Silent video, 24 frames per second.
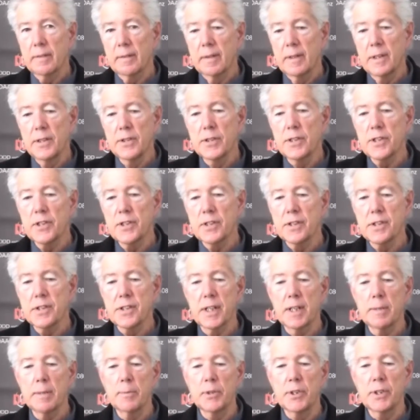In this
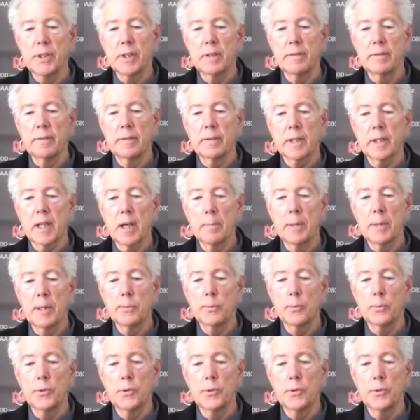statement, they've come up